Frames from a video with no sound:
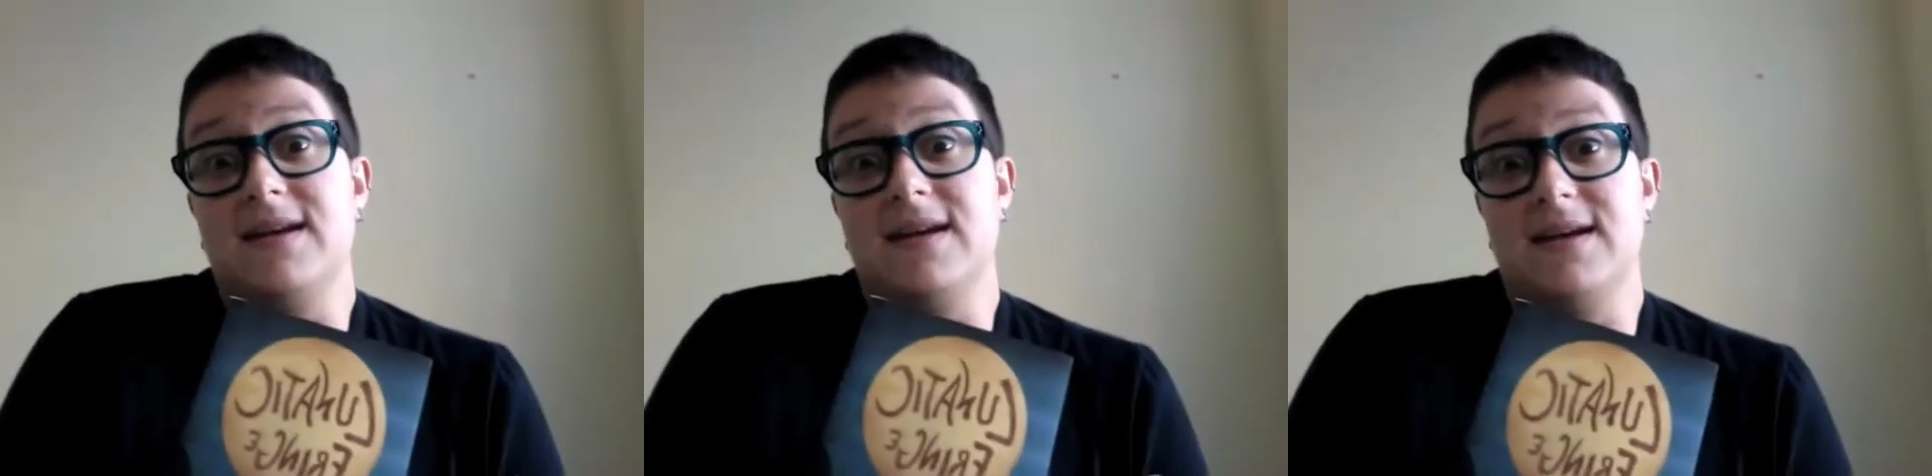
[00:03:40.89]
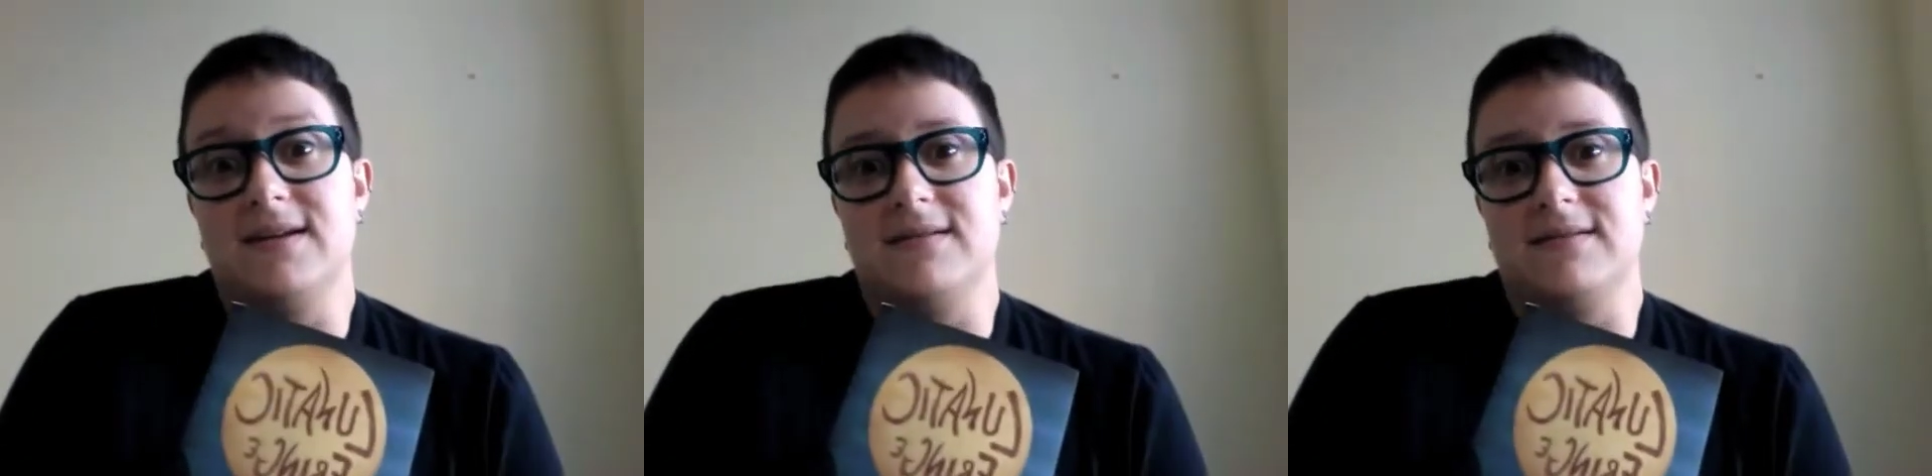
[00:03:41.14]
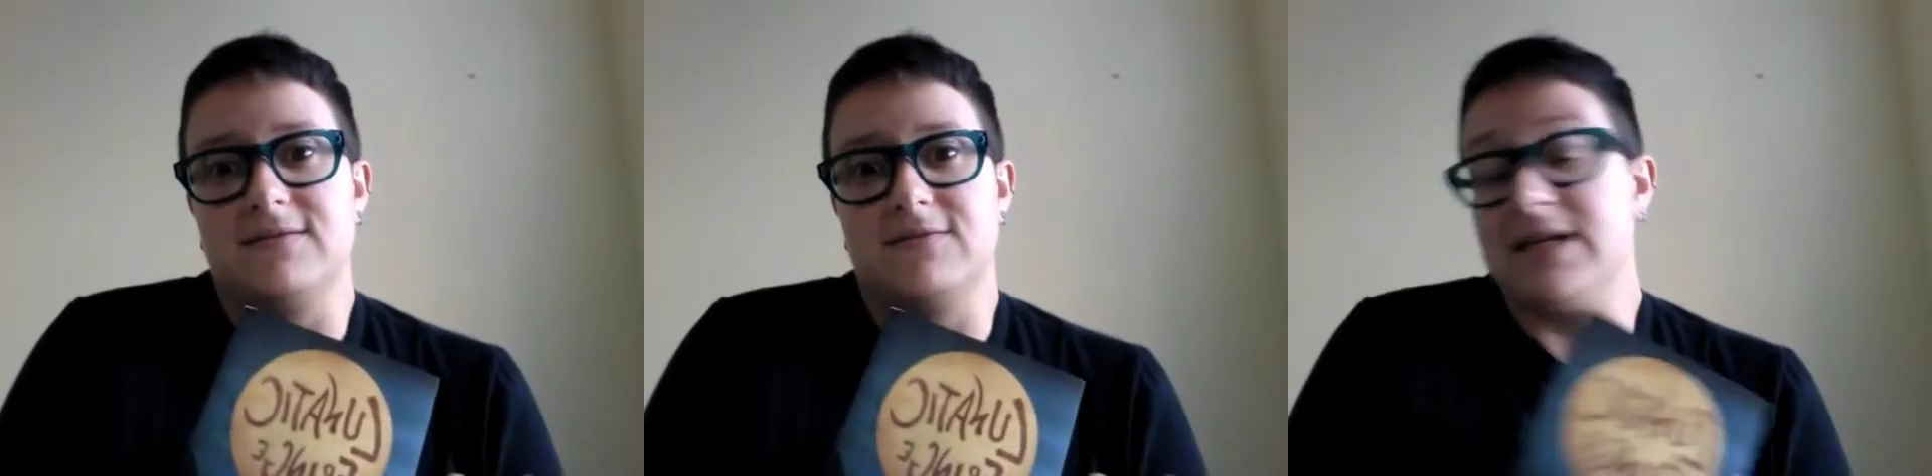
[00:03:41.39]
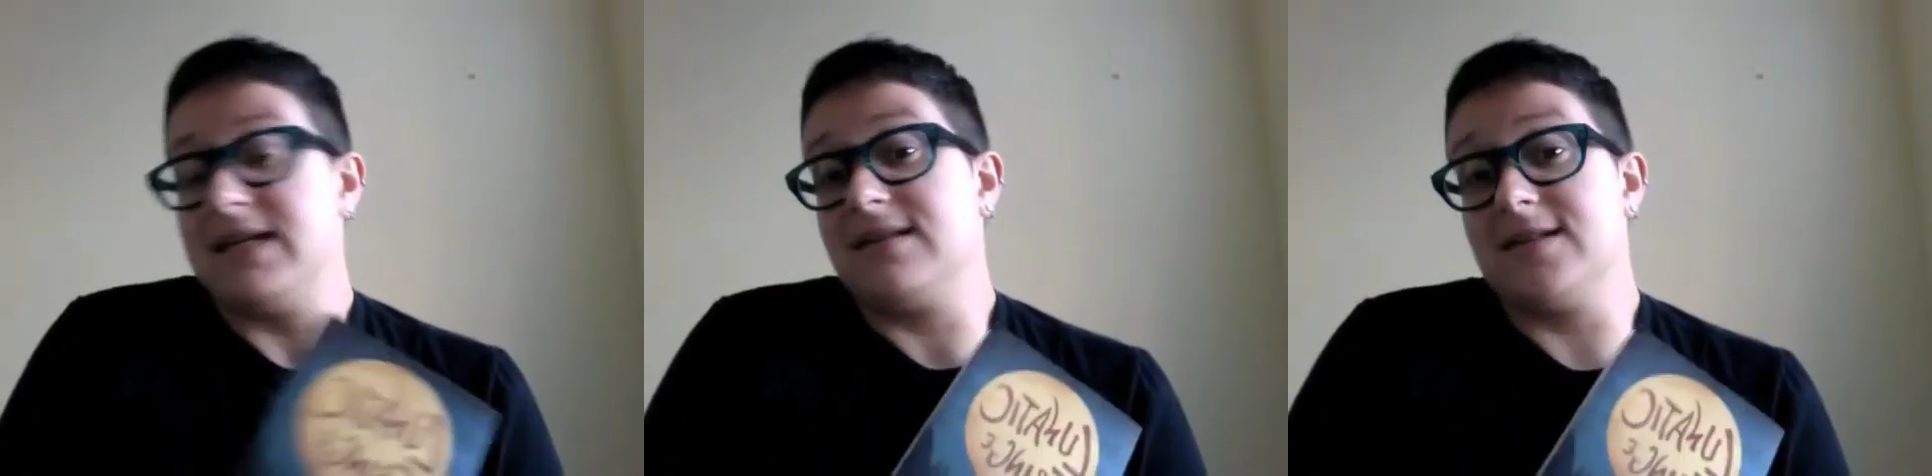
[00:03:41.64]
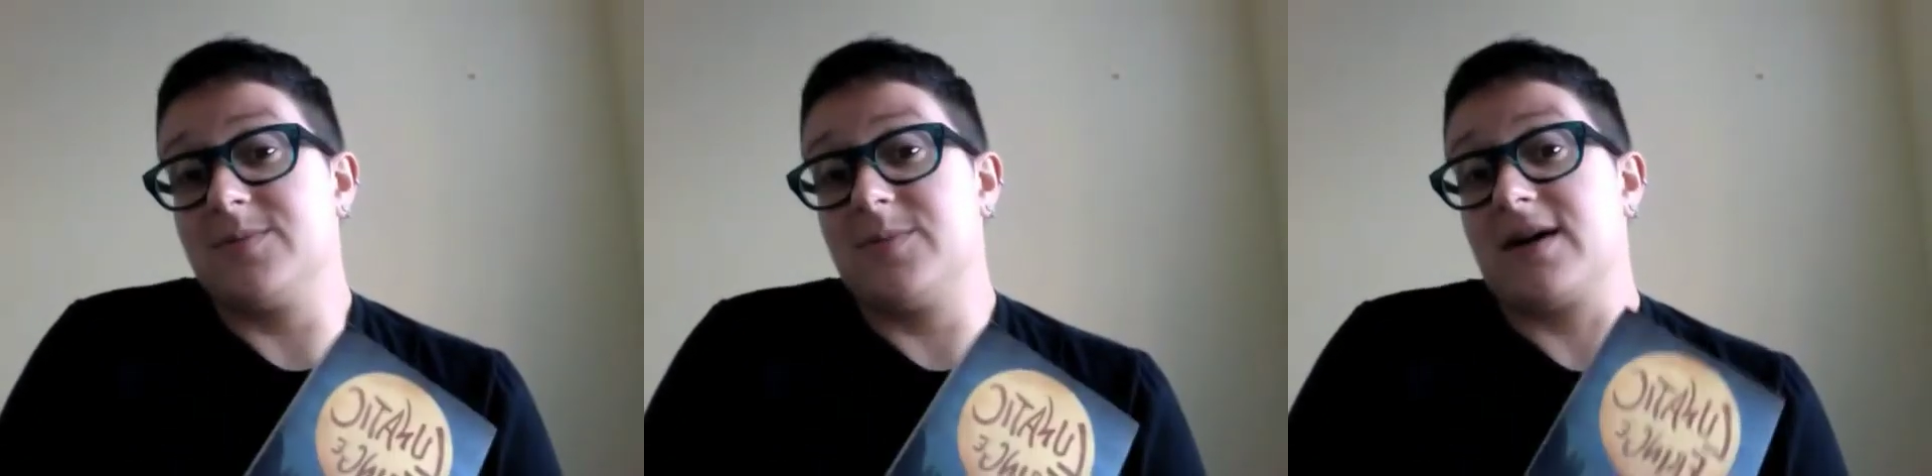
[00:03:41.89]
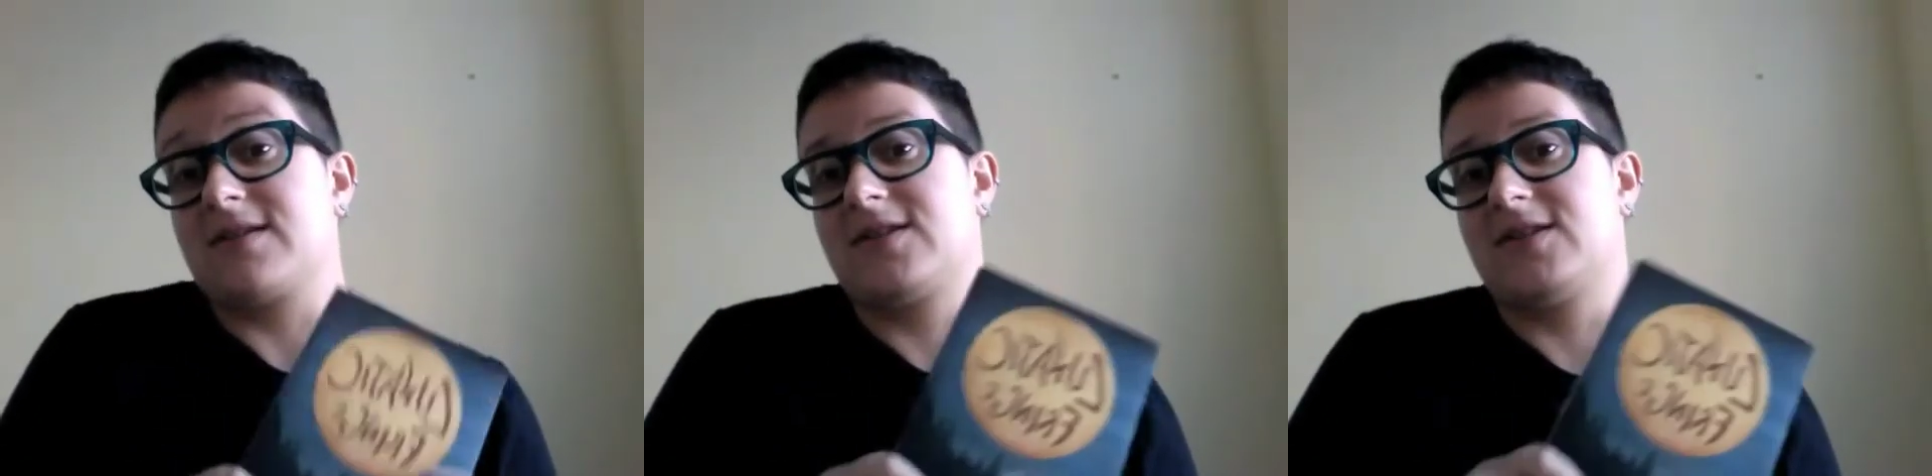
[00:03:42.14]
in reading these
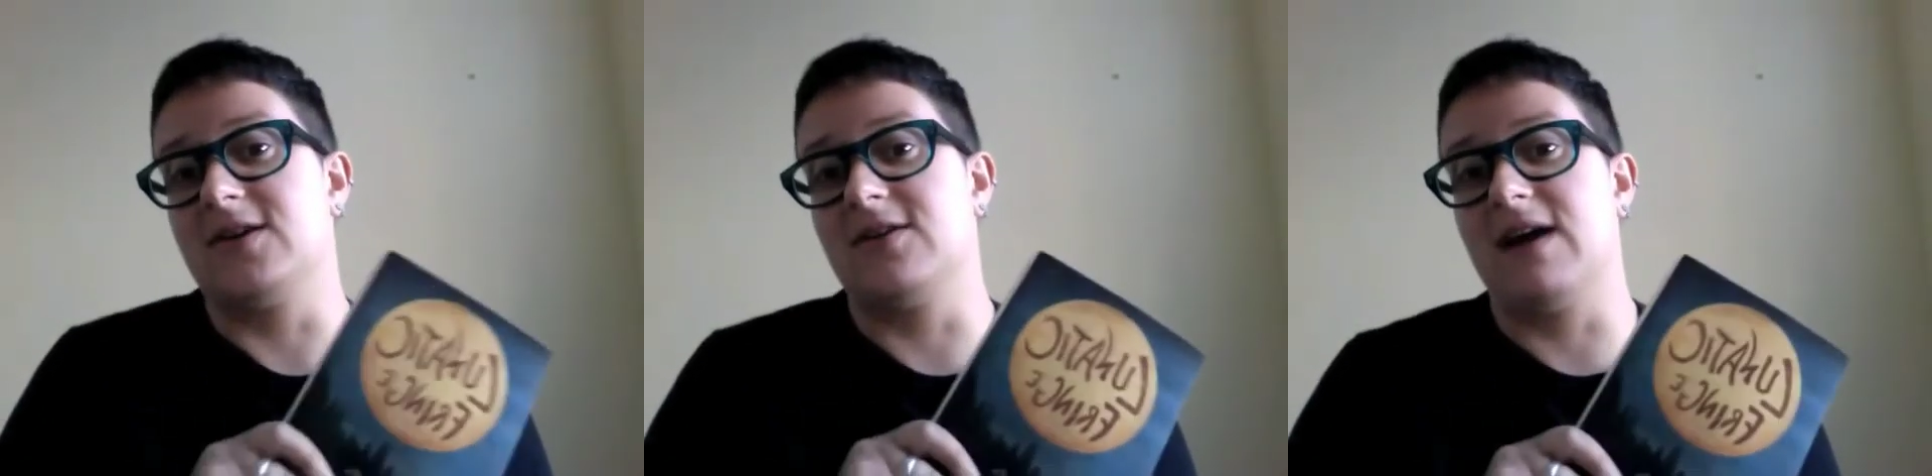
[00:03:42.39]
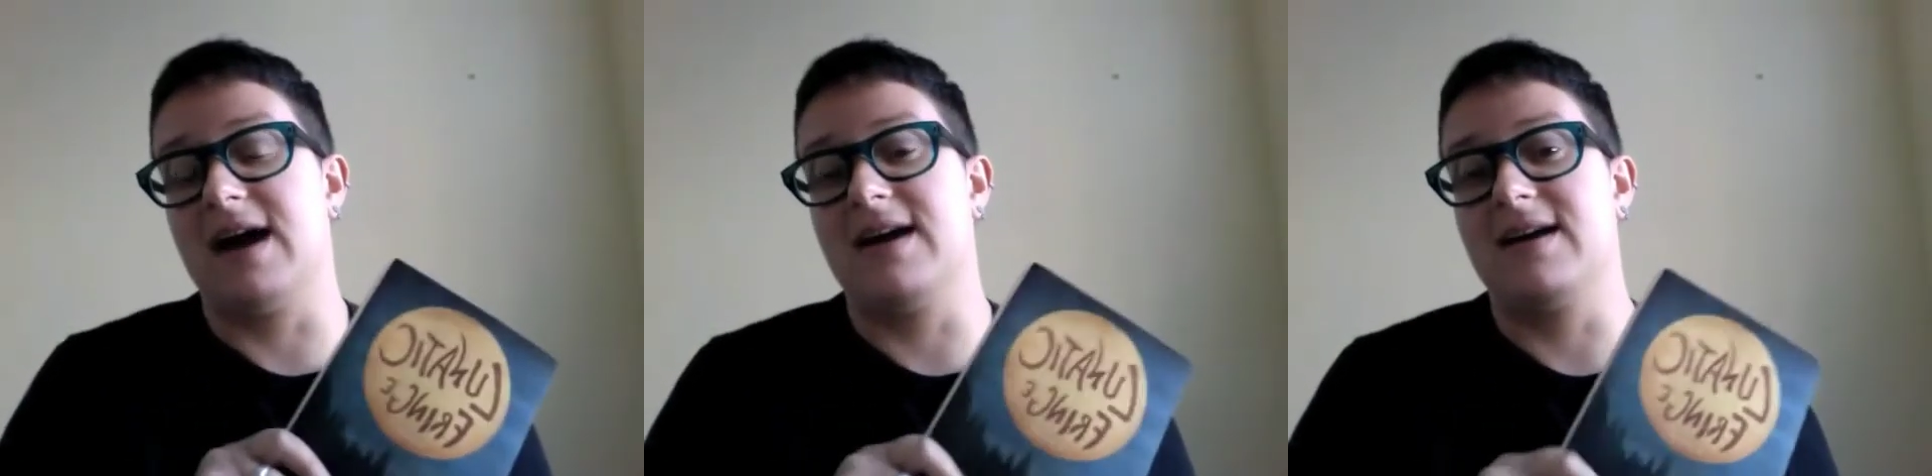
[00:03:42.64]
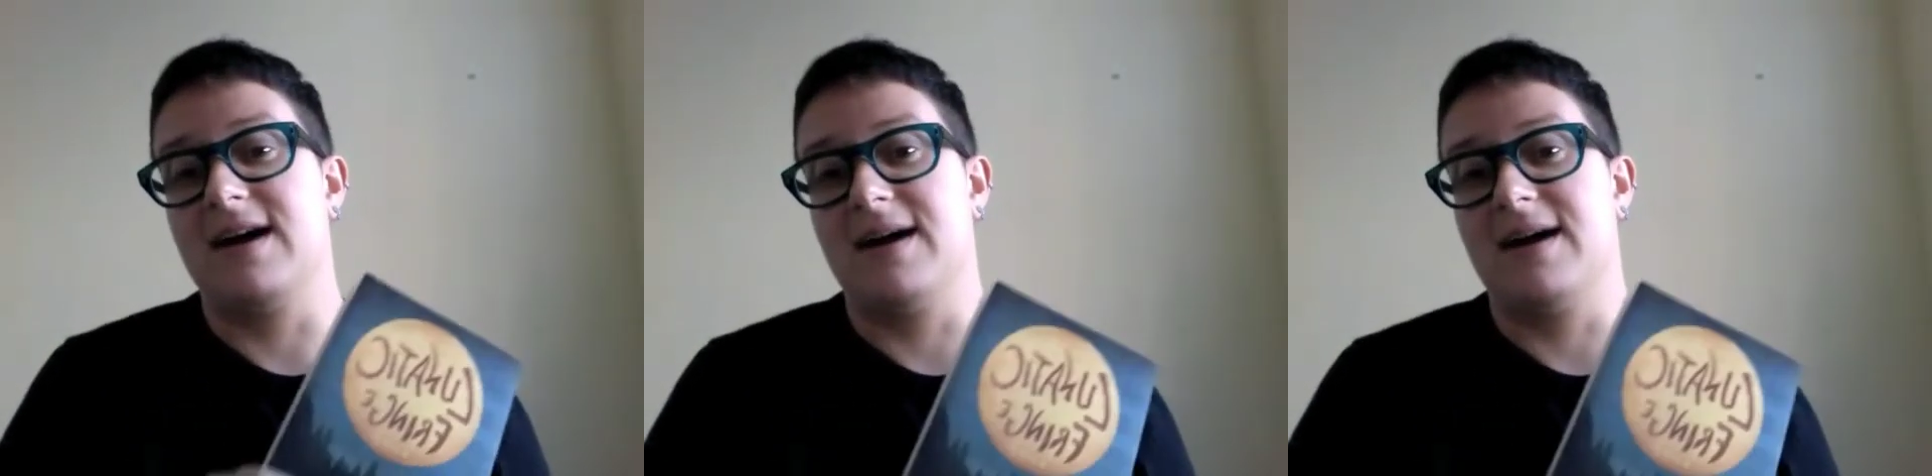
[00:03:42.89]
books, so I,